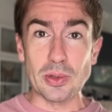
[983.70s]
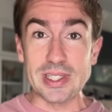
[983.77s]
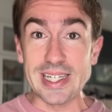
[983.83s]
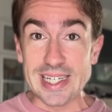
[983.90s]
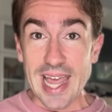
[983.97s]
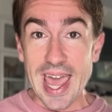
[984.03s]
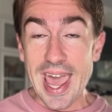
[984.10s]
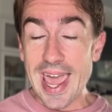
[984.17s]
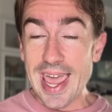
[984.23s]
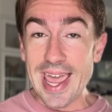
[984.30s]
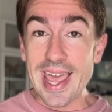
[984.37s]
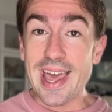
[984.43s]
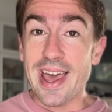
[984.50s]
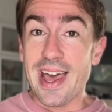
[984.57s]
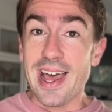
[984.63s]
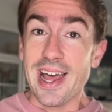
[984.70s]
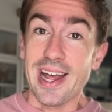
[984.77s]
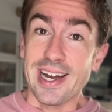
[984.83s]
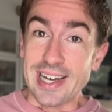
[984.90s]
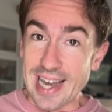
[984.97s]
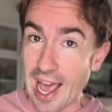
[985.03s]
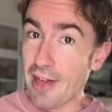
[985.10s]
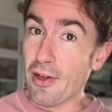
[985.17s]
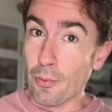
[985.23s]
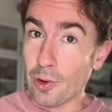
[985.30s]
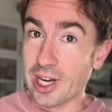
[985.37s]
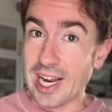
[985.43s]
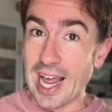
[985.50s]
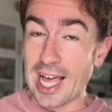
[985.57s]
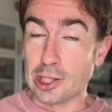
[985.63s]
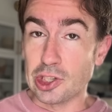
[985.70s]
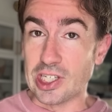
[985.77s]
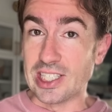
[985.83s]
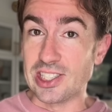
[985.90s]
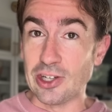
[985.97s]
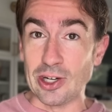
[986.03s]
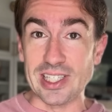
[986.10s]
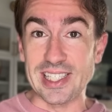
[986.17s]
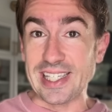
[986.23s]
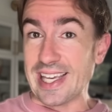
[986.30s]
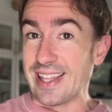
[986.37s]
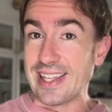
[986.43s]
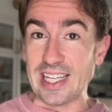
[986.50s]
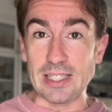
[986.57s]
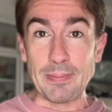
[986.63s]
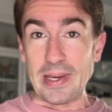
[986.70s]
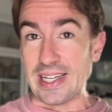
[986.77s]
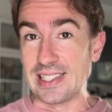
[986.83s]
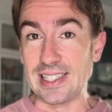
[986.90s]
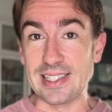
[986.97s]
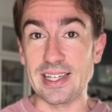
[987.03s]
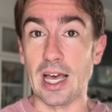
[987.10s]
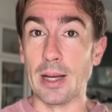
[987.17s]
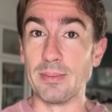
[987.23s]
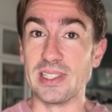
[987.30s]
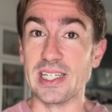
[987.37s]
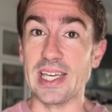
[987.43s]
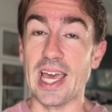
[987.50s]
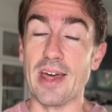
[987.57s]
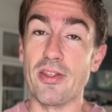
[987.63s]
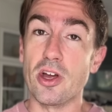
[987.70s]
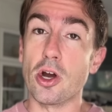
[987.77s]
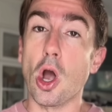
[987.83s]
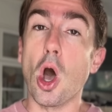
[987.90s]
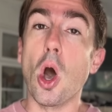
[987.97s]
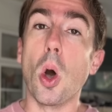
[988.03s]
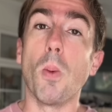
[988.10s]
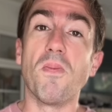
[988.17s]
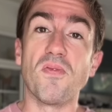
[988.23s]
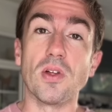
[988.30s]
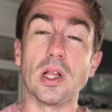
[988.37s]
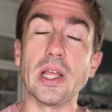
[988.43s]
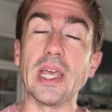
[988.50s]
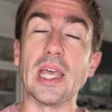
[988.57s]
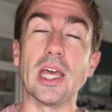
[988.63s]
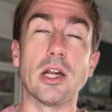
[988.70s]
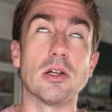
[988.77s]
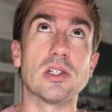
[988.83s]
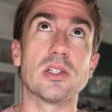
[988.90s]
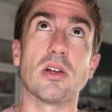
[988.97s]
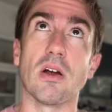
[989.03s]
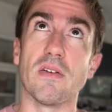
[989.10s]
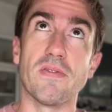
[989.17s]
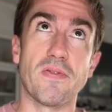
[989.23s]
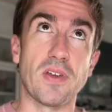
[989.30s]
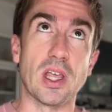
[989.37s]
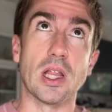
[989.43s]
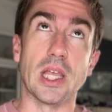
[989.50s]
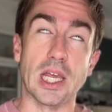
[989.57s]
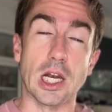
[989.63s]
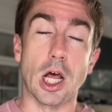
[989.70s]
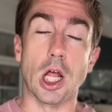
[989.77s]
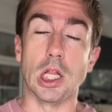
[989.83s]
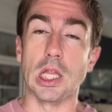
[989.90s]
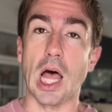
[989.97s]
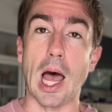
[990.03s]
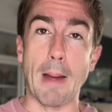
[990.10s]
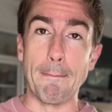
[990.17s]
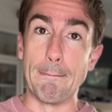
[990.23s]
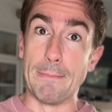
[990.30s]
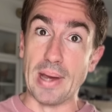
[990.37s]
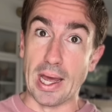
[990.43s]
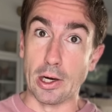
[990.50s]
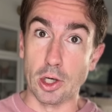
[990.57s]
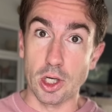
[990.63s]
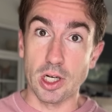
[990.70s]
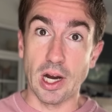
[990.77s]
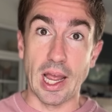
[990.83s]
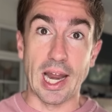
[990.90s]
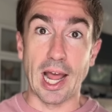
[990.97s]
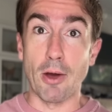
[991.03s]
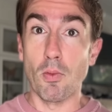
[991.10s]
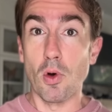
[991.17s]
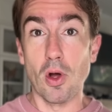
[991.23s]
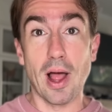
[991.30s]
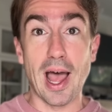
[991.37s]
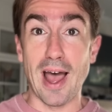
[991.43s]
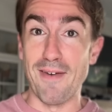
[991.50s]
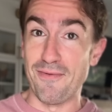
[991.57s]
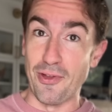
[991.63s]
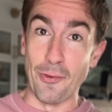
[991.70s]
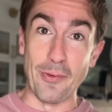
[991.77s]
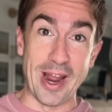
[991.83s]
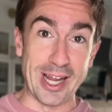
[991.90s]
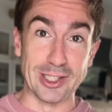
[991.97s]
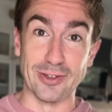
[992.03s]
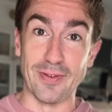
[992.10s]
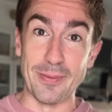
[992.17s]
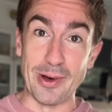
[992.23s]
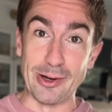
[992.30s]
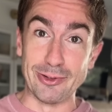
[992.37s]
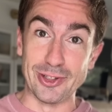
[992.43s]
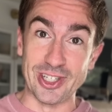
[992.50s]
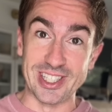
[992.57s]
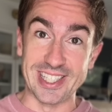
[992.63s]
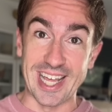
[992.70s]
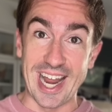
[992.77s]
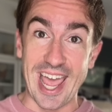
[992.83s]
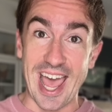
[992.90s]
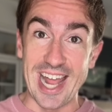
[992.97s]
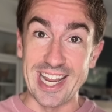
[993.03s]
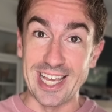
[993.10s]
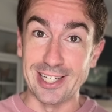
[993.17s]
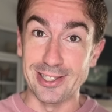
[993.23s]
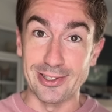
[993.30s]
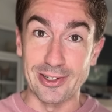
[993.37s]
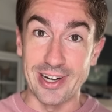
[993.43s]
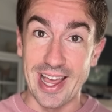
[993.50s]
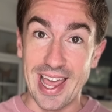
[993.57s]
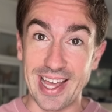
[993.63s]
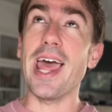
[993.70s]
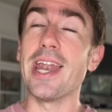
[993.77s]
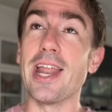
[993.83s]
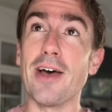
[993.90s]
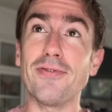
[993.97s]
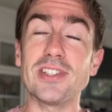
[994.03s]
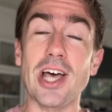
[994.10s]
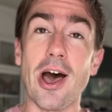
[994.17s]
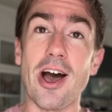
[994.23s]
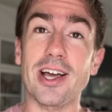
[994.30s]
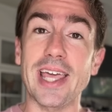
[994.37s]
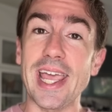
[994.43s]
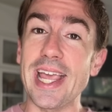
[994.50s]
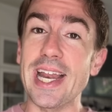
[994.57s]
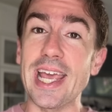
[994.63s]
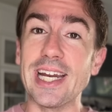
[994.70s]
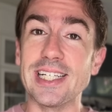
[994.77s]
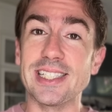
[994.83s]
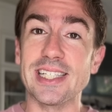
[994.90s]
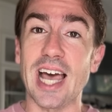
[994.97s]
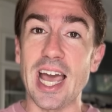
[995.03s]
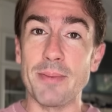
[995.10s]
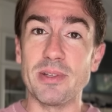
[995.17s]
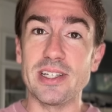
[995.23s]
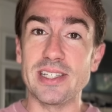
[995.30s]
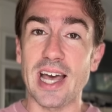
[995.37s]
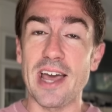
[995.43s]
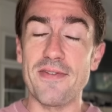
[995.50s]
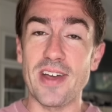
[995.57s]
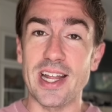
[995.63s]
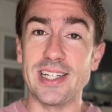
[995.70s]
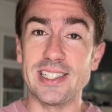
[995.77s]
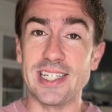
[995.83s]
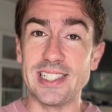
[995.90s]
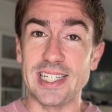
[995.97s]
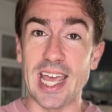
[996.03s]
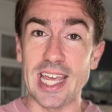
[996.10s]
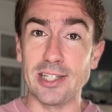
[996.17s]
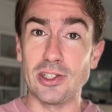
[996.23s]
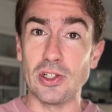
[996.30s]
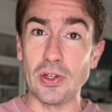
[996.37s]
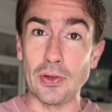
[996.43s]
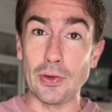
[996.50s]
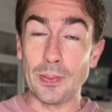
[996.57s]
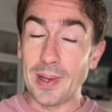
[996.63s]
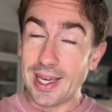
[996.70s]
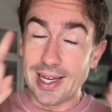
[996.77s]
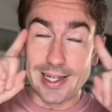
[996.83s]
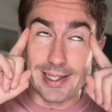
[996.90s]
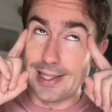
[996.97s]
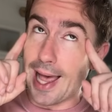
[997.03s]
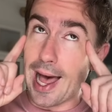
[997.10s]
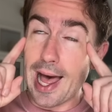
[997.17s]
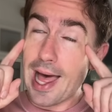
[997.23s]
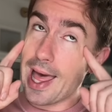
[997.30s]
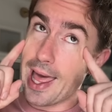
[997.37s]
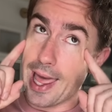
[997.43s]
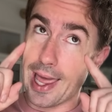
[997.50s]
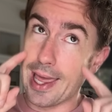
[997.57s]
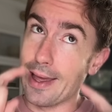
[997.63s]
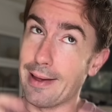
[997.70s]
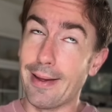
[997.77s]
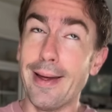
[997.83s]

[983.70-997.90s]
today, now that we're gonna actually start seeing these pieces come together, hopefully it'll start feeling a lot better and I won't have the range of emotions that I had yesterday. Enough talking, it is time to dive into day 2 because I